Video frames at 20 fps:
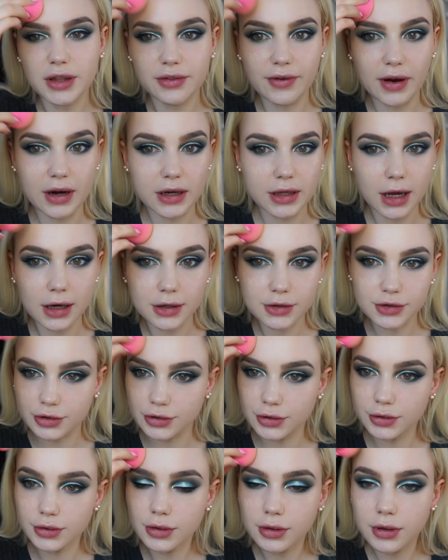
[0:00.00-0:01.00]
It's very
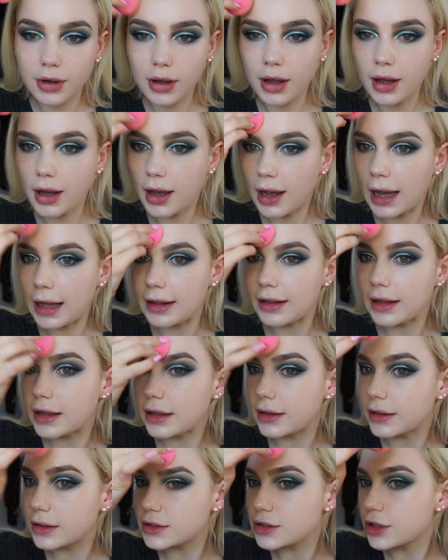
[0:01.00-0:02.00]
natural. And
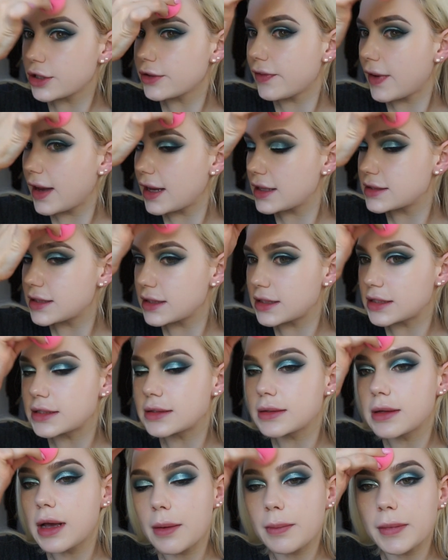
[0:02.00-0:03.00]
then the Too Faced
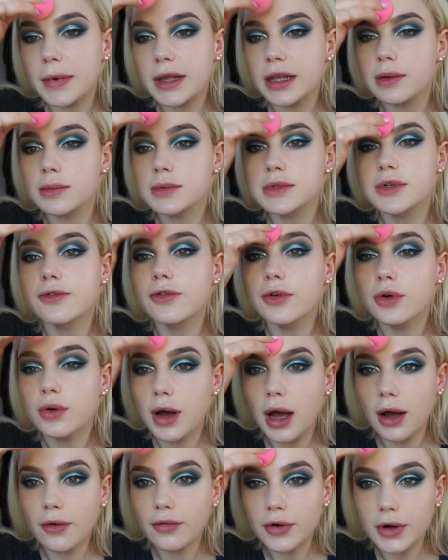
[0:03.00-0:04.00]
is a medium to full
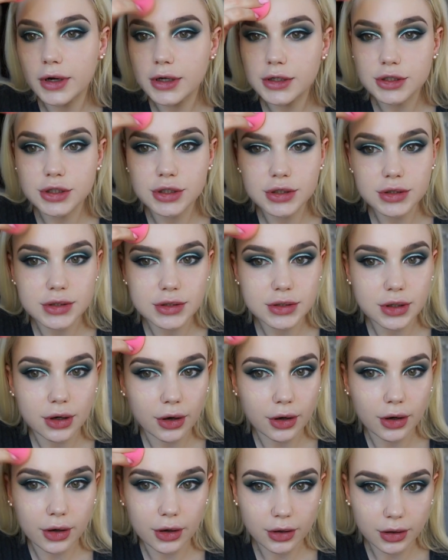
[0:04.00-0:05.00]
coverage.
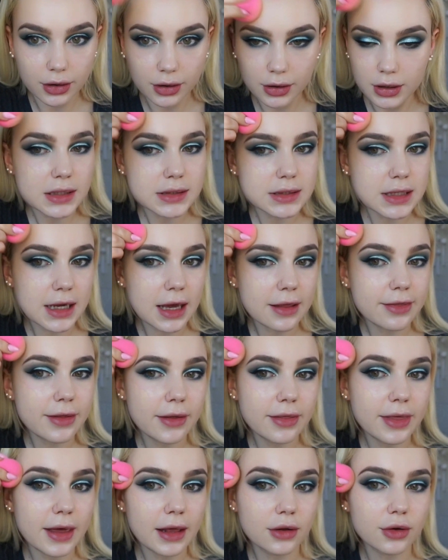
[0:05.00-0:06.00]
So
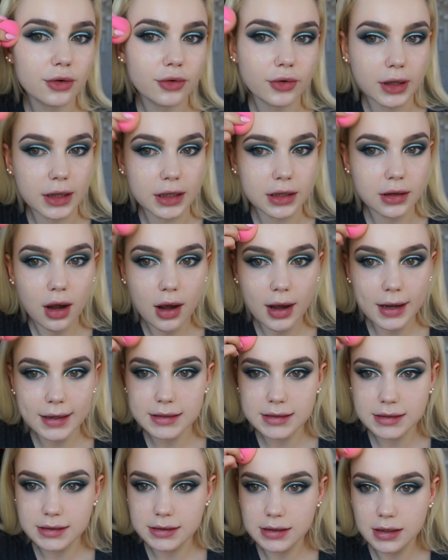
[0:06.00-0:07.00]
together they look really
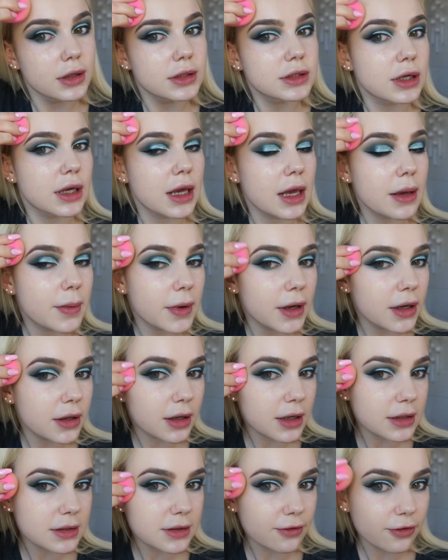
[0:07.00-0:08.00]
nice. So keeping it
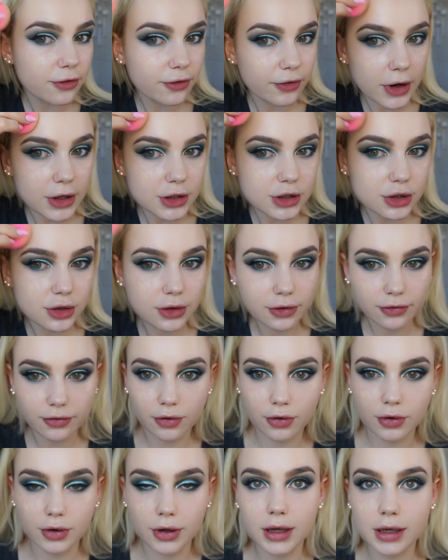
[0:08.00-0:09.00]
nice and fresh on your
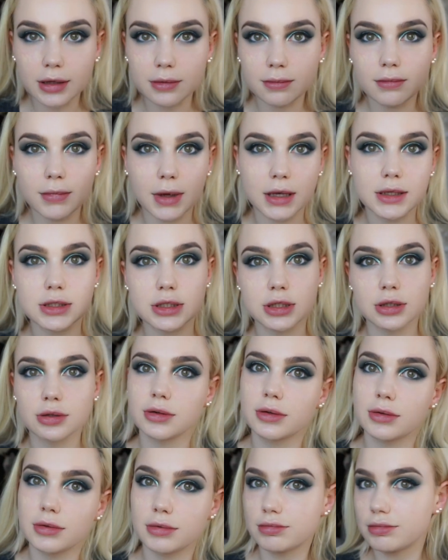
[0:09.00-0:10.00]
forehead makes you
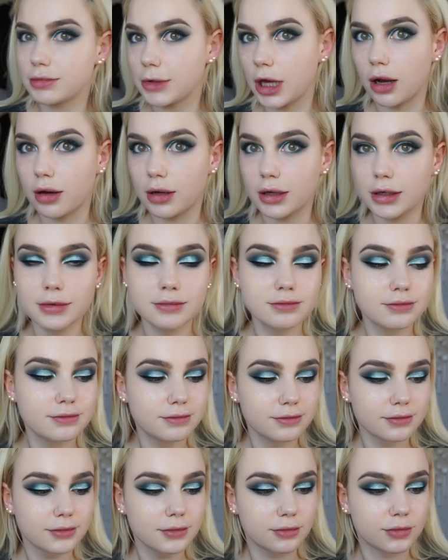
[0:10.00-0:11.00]
look younger,
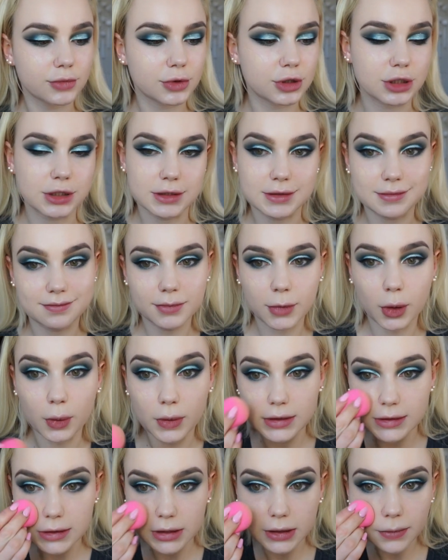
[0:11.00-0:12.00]
which is
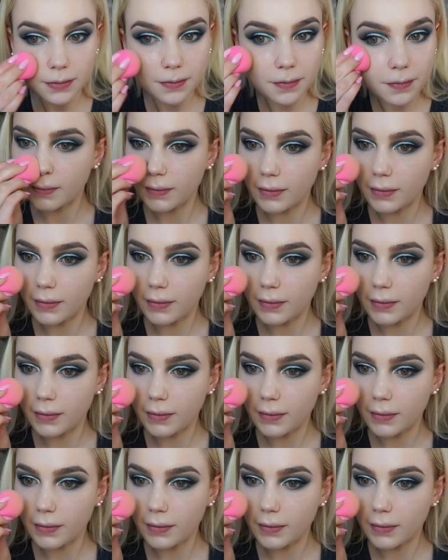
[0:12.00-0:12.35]
always good.